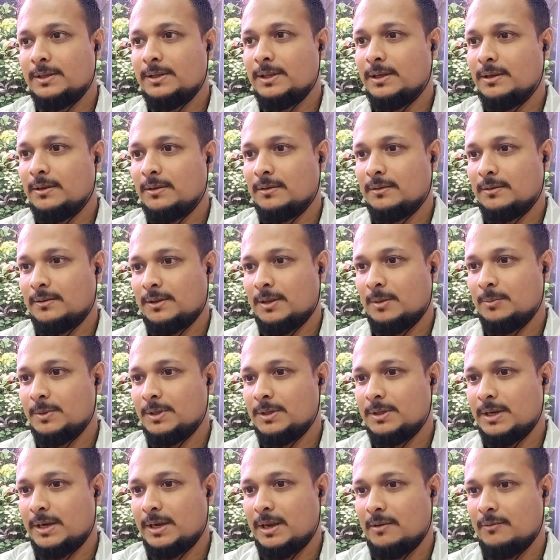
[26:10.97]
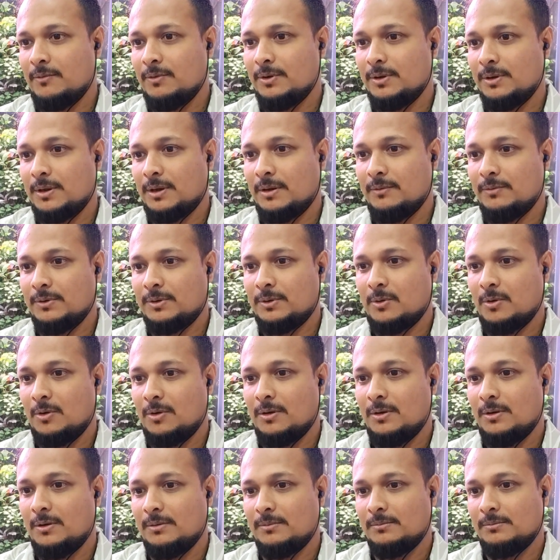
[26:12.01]
I think something that I would
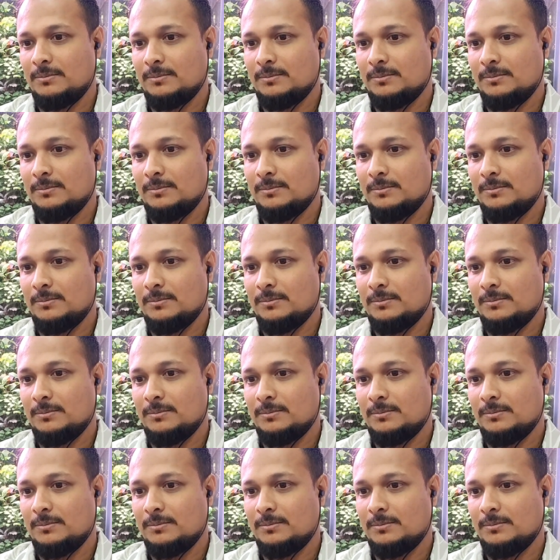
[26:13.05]
call